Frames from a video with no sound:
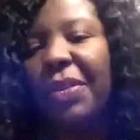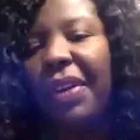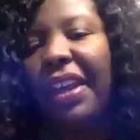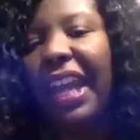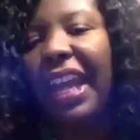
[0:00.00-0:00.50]
mm-hmm.
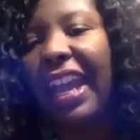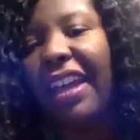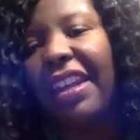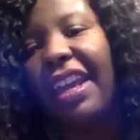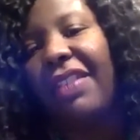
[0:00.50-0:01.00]
want to
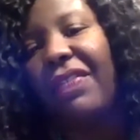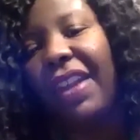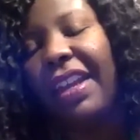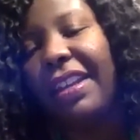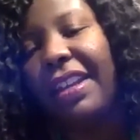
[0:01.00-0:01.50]
have that
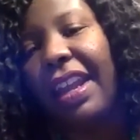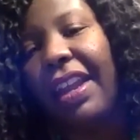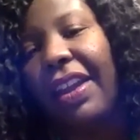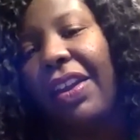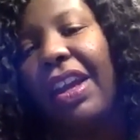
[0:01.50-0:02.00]
event
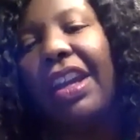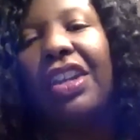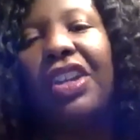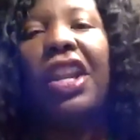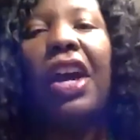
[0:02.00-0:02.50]
there?
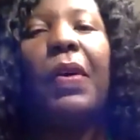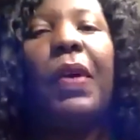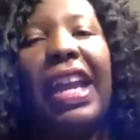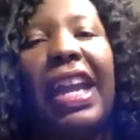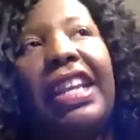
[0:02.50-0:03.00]
You know,
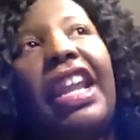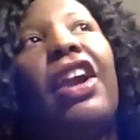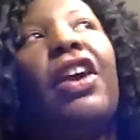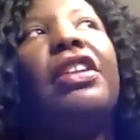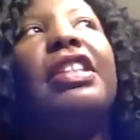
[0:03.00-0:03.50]
and
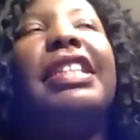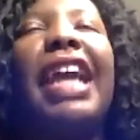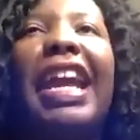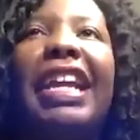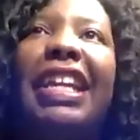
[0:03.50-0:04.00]
they're
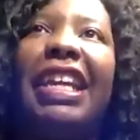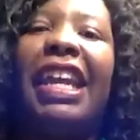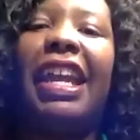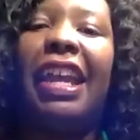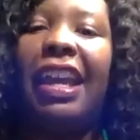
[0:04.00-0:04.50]
taking
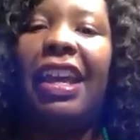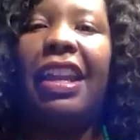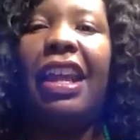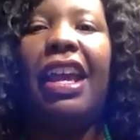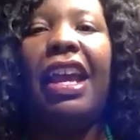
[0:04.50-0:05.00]
in,
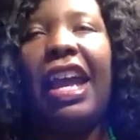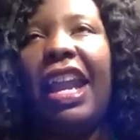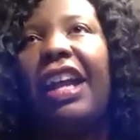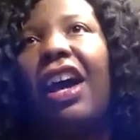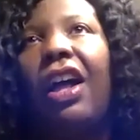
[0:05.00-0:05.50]
and
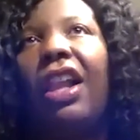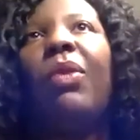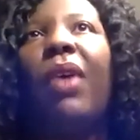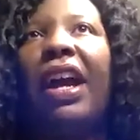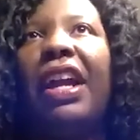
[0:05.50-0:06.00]
I call it
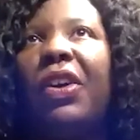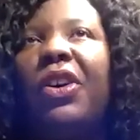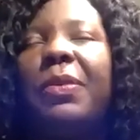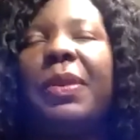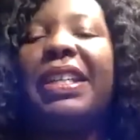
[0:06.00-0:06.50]
white
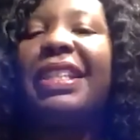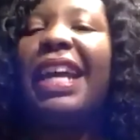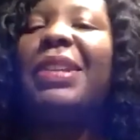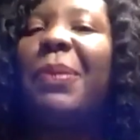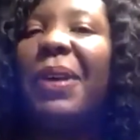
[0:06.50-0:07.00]
noise because
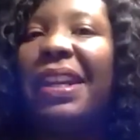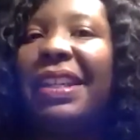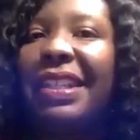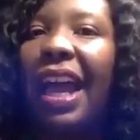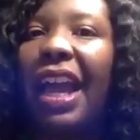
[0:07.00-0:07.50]
that's what
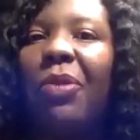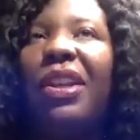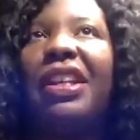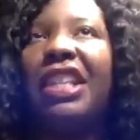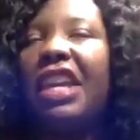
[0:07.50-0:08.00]
it's like.
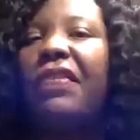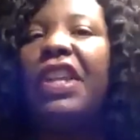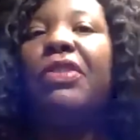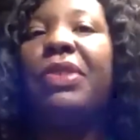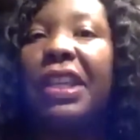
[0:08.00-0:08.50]
When TV
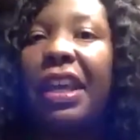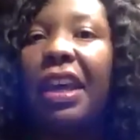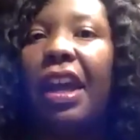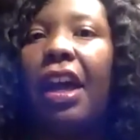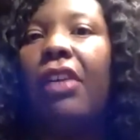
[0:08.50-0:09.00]
used to
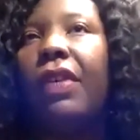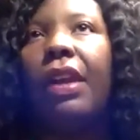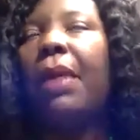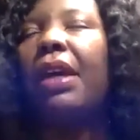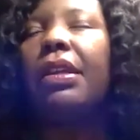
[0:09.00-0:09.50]
cut off,
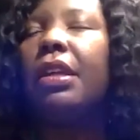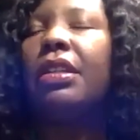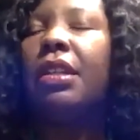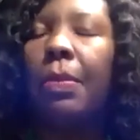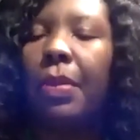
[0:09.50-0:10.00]
and my
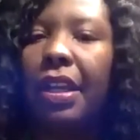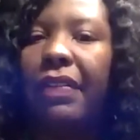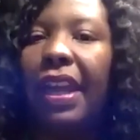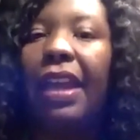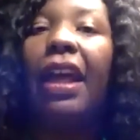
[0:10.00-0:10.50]
kids don't believe
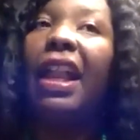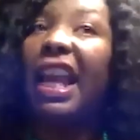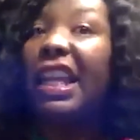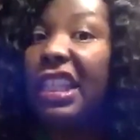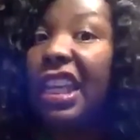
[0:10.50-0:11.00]
that,
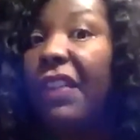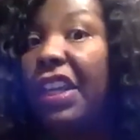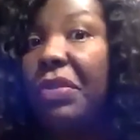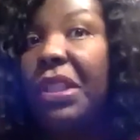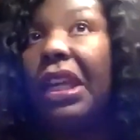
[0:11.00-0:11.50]
like TV
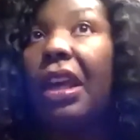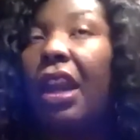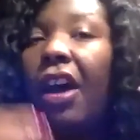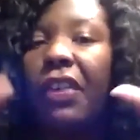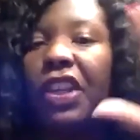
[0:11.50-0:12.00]
used to cut
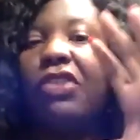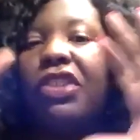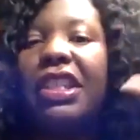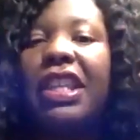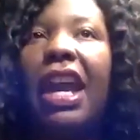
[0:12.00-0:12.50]
off, and you could